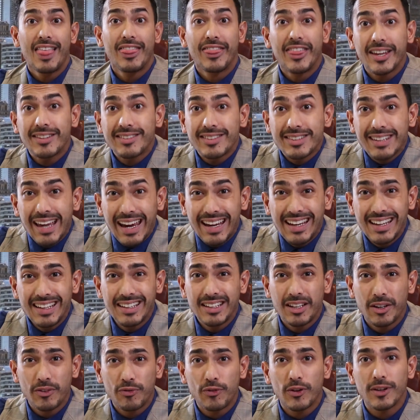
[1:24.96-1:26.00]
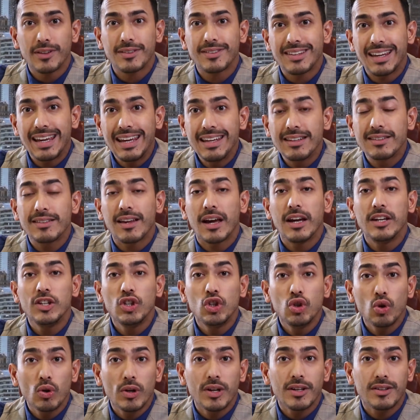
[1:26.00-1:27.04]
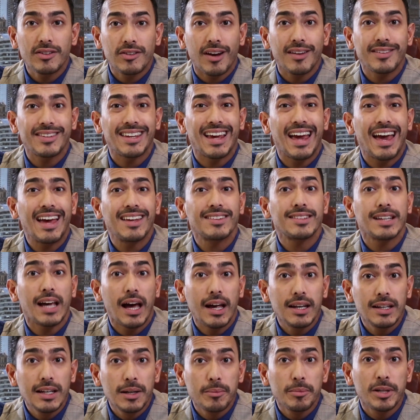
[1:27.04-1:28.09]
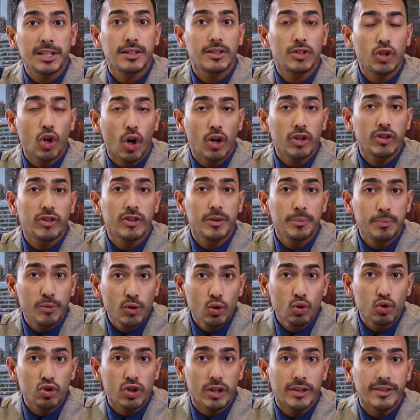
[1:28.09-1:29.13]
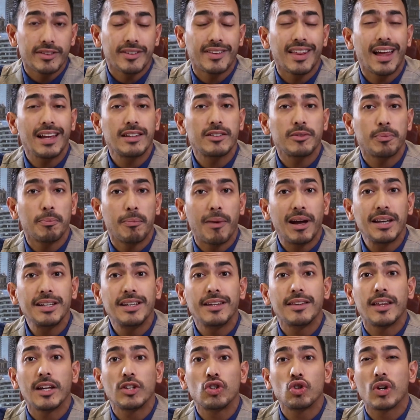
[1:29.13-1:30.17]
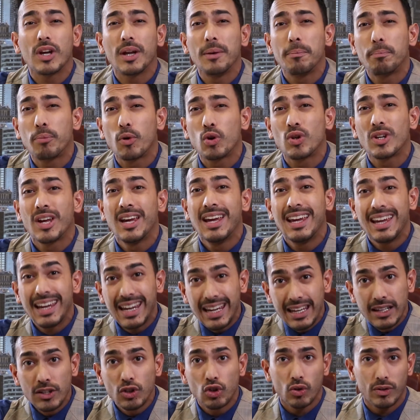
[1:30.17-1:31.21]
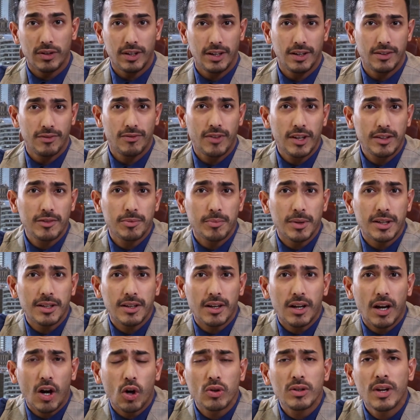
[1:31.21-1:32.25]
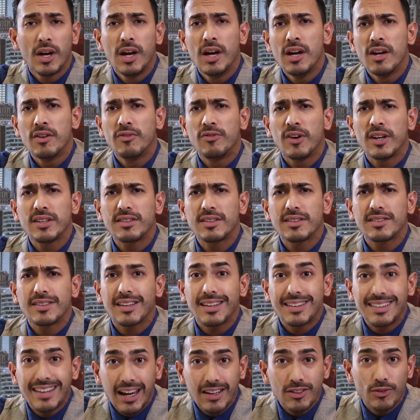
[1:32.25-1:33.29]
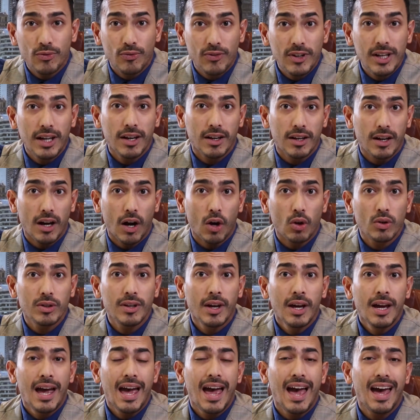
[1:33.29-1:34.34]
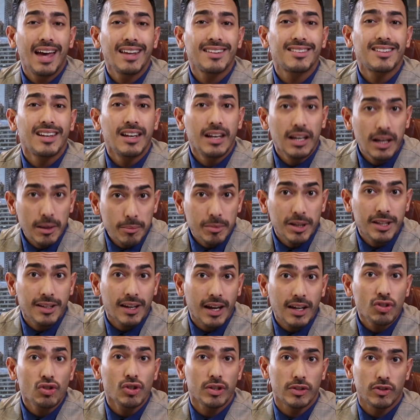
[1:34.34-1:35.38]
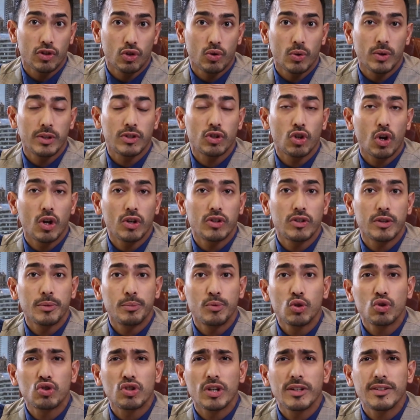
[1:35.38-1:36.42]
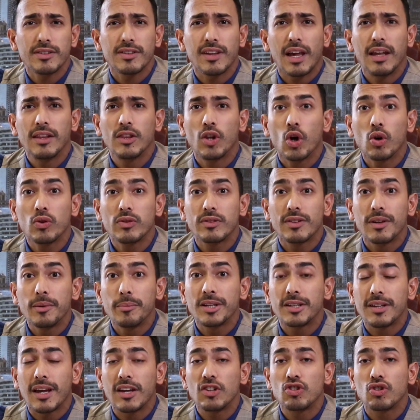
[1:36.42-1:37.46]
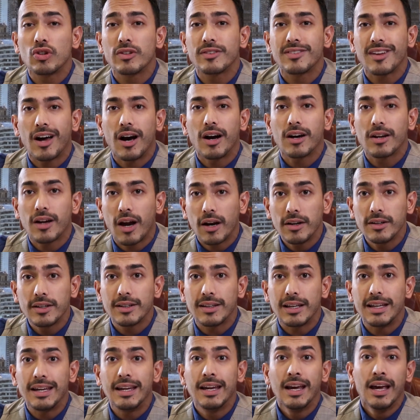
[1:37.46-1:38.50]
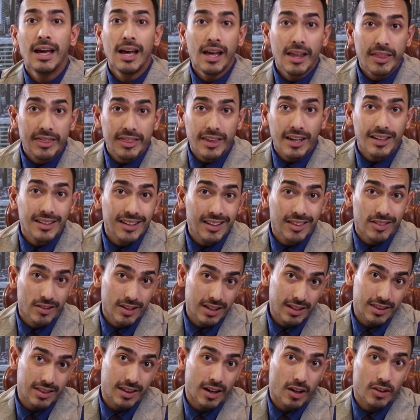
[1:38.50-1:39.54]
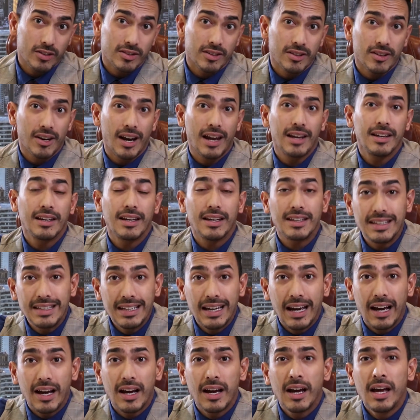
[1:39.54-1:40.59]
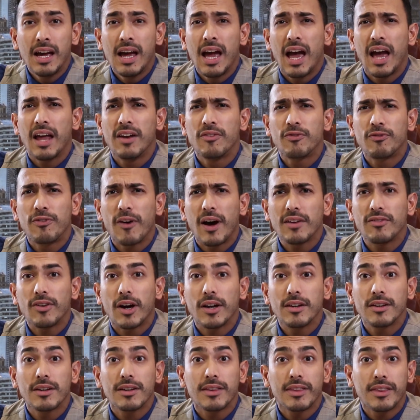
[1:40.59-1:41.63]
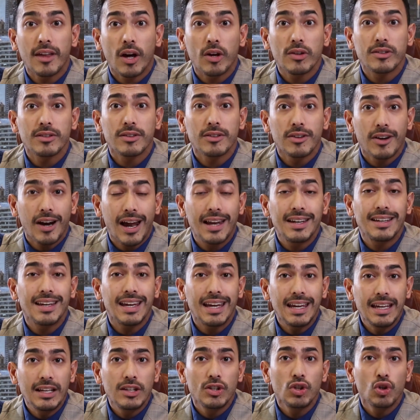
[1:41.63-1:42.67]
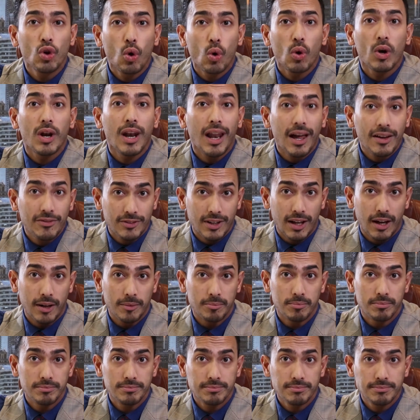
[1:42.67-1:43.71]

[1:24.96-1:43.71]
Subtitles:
The second difference is a unit trust has unlimited contributions, that's money that you can put into the investment account, versus a tax-free account has limitations to its contributions, and those limitations are currently 33,000 Rand a year and 500,000 Rand in your lifetime.